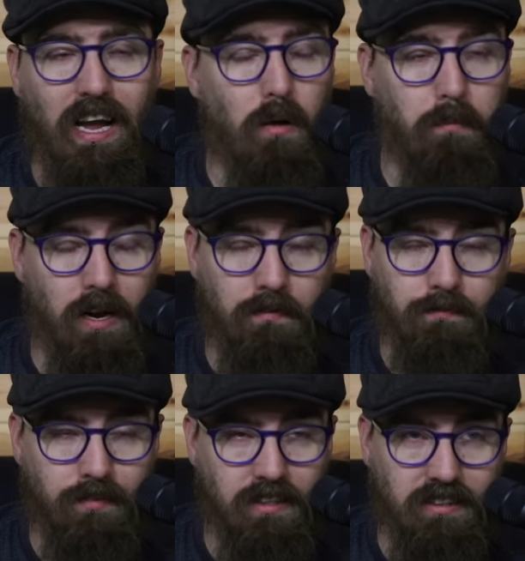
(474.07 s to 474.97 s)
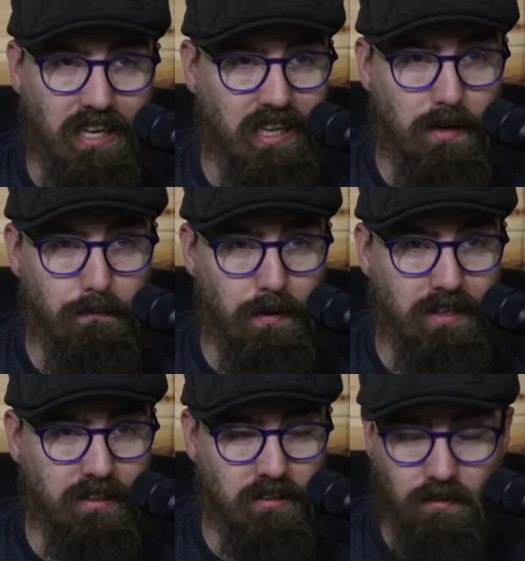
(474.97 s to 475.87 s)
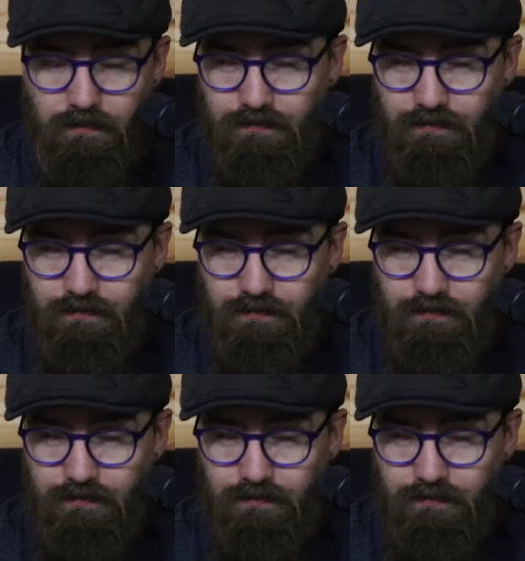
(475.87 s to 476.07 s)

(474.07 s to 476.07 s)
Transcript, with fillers: opener in set pieces.